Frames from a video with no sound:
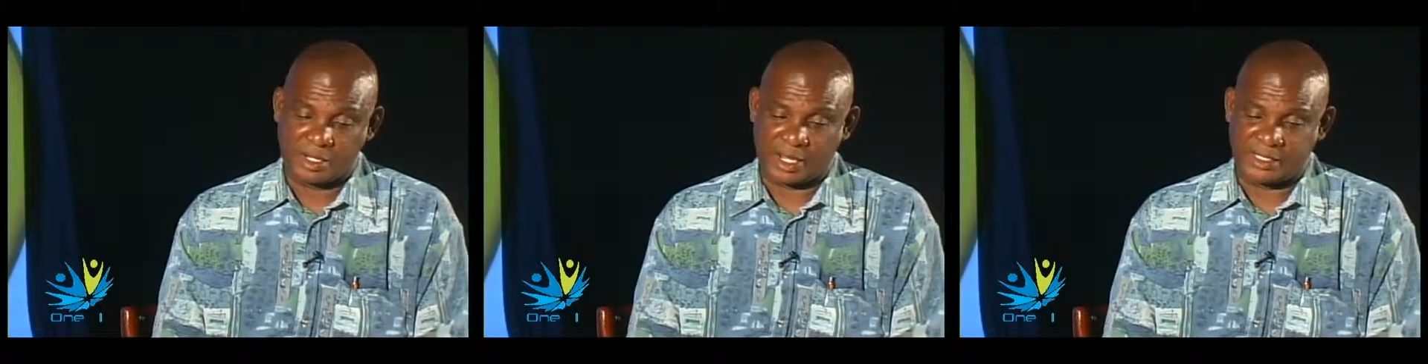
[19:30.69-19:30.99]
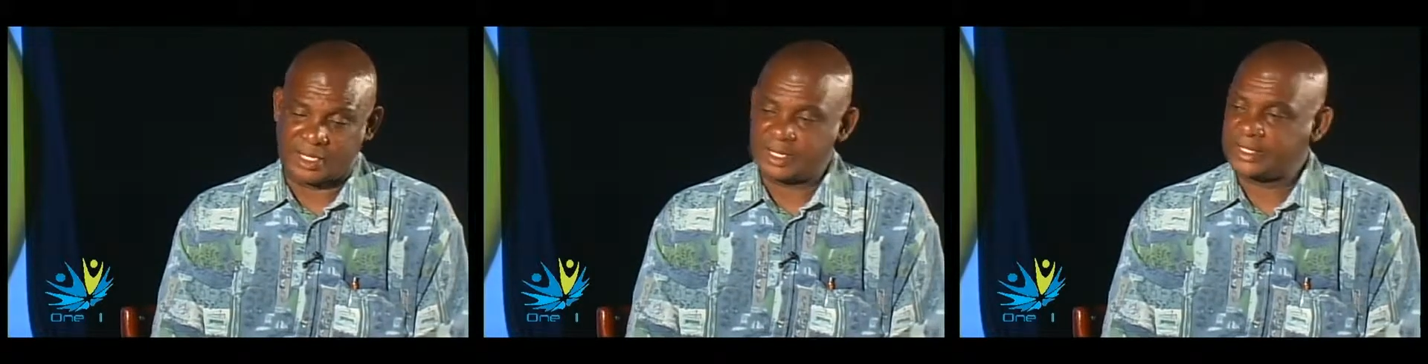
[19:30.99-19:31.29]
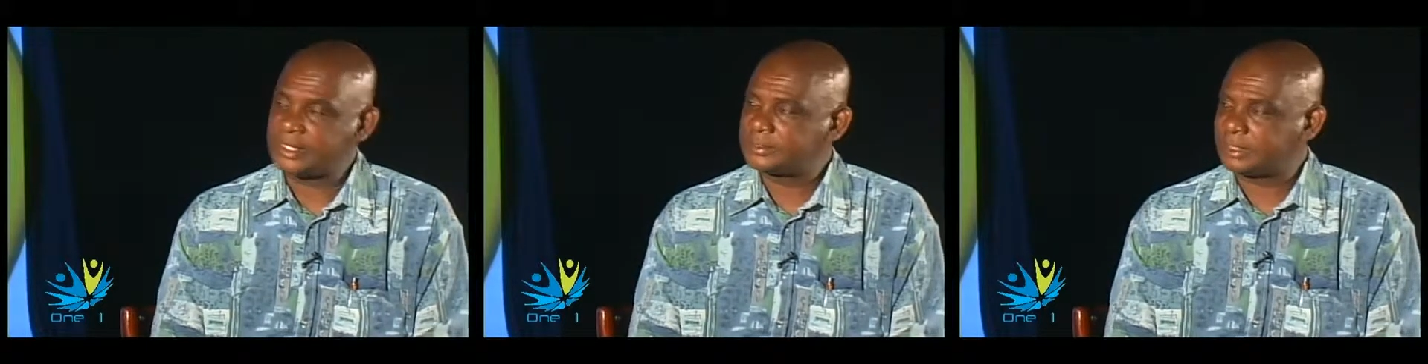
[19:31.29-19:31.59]
A year
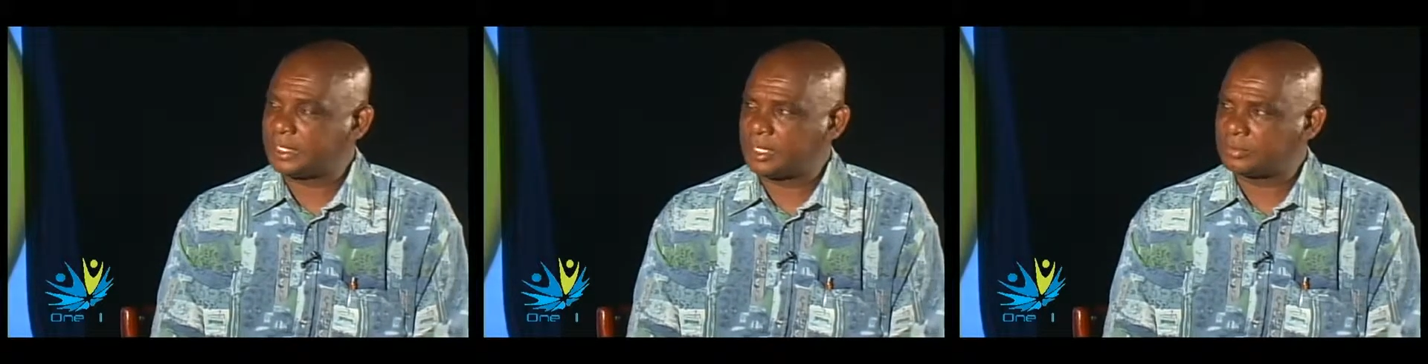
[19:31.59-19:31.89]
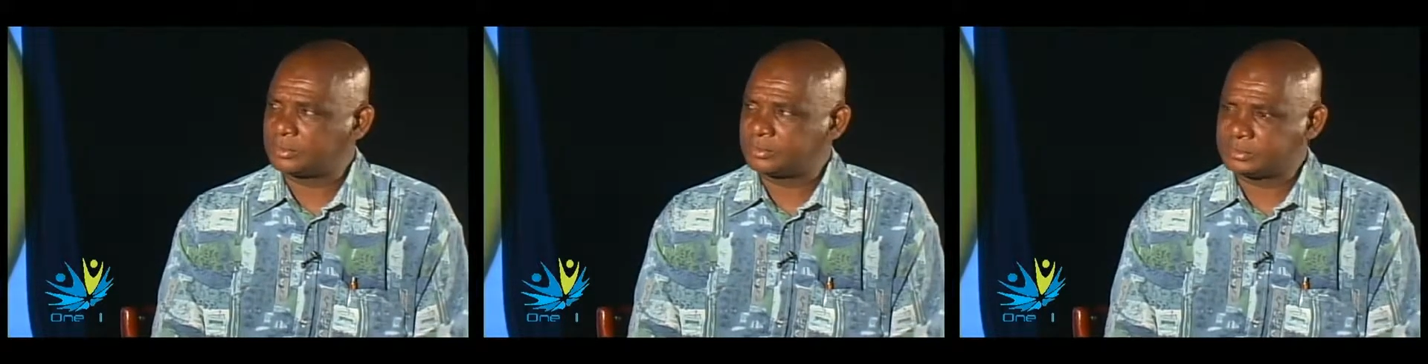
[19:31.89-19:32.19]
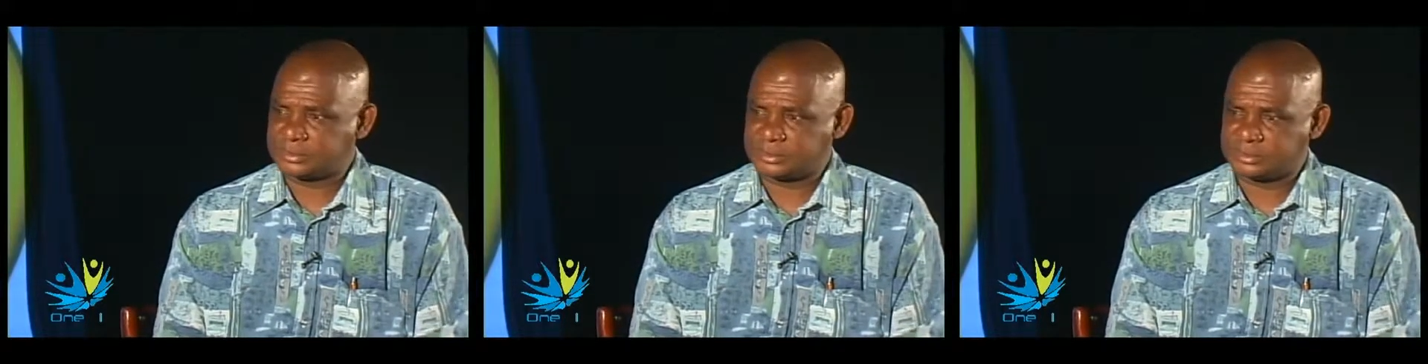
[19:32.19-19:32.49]
later, I
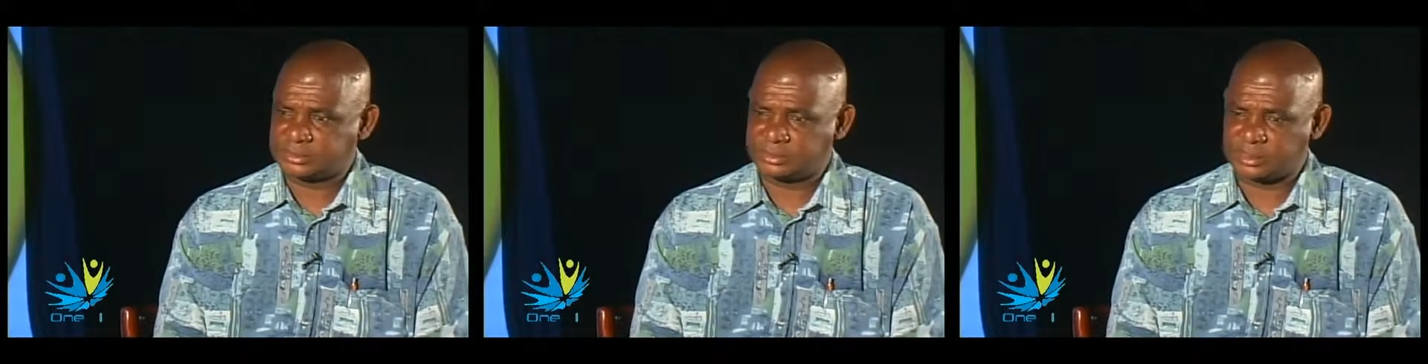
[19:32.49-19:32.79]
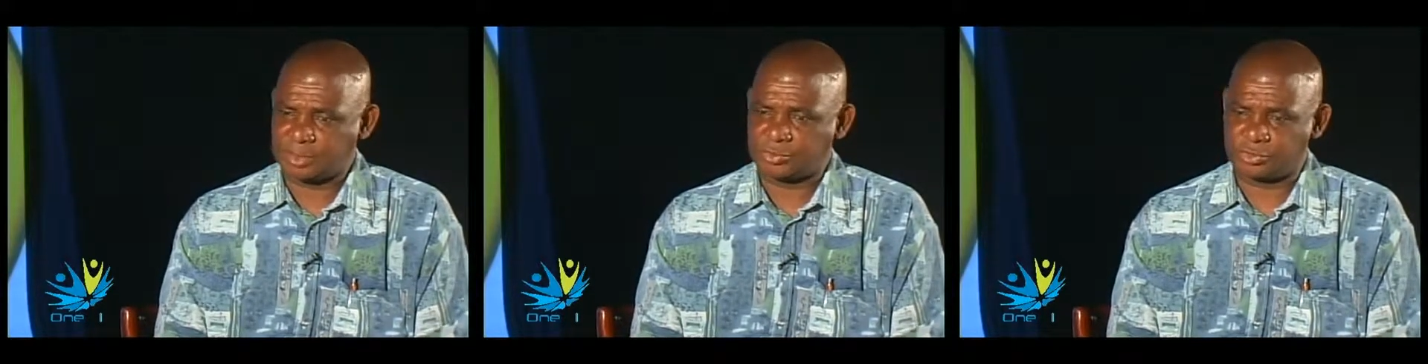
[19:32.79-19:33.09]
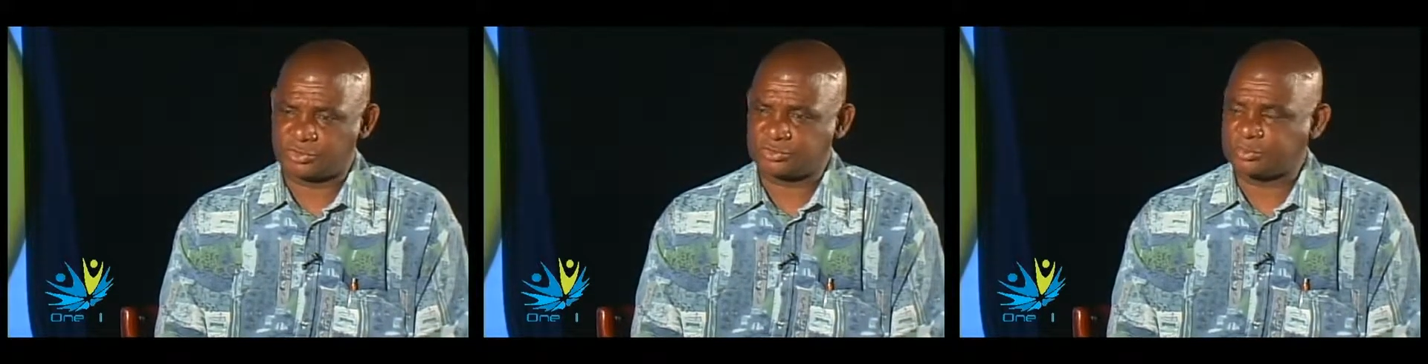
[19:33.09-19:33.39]
was
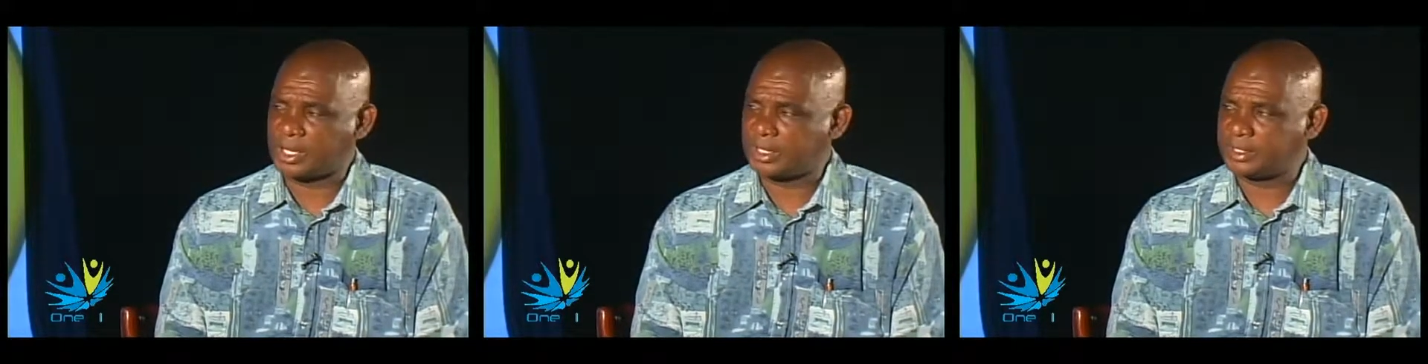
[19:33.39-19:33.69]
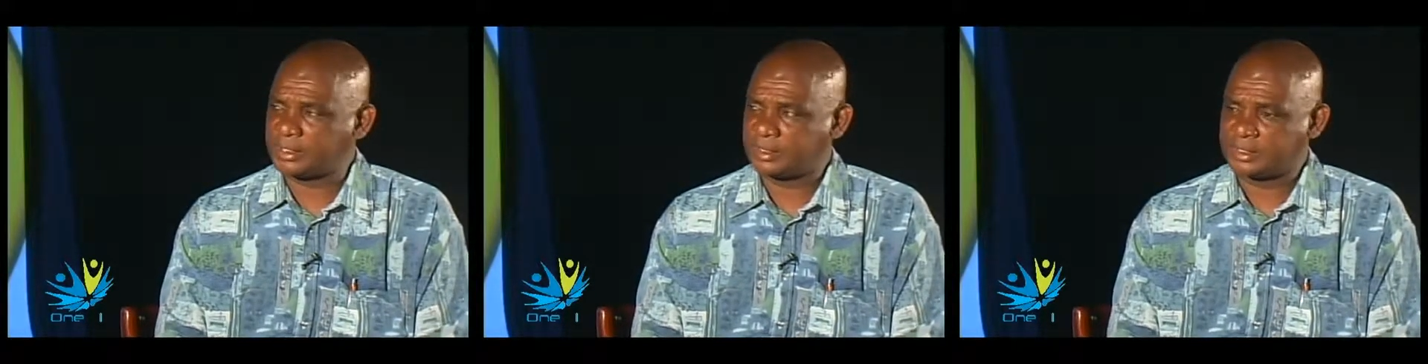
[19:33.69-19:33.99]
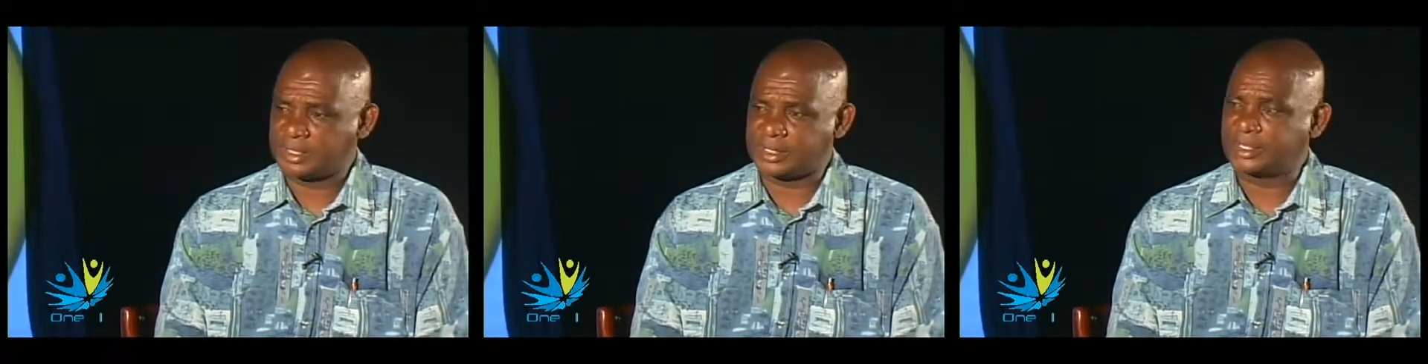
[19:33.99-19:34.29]
approached by
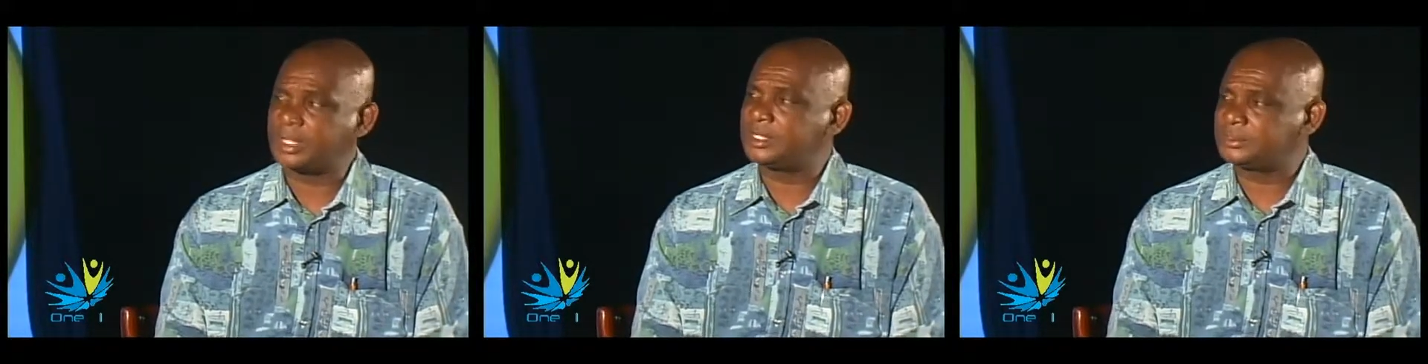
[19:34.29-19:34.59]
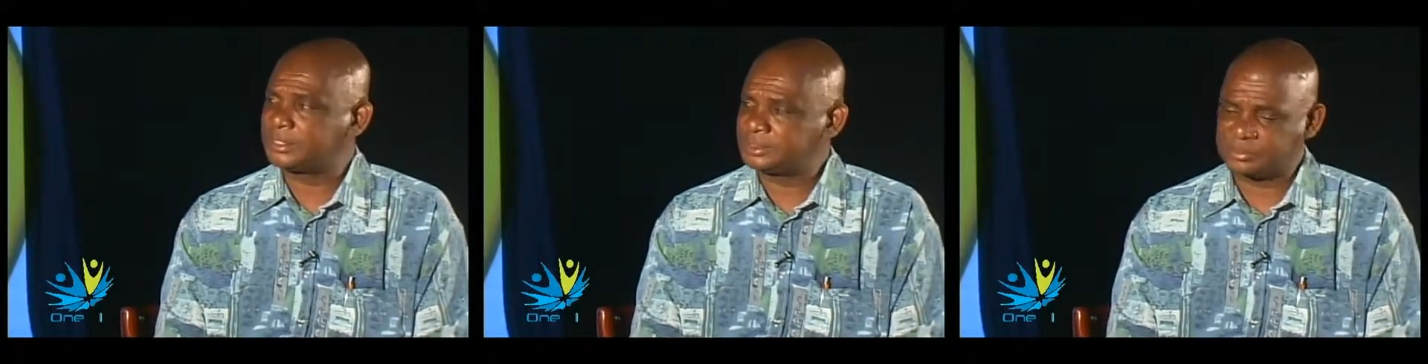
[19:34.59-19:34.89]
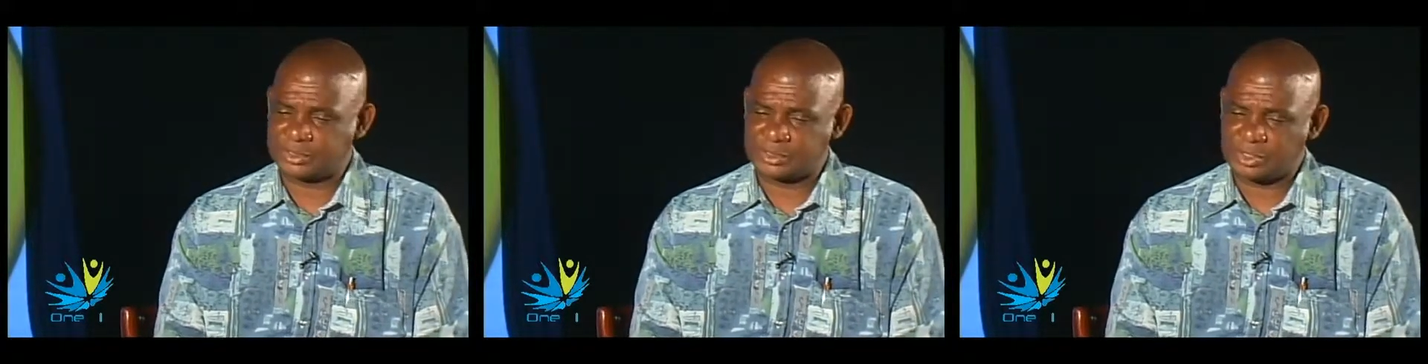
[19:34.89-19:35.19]
another
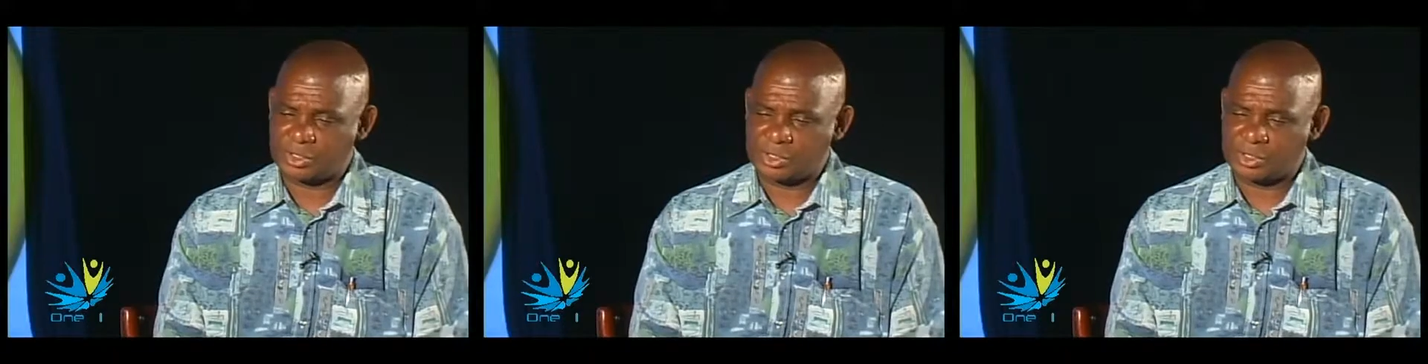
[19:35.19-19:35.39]
gentleman